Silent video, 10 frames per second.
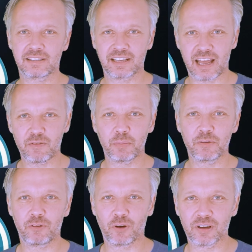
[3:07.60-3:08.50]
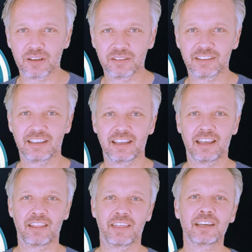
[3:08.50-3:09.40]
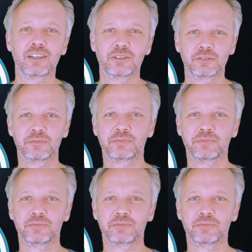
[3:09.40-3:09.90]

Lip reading: than ever before. Thank you.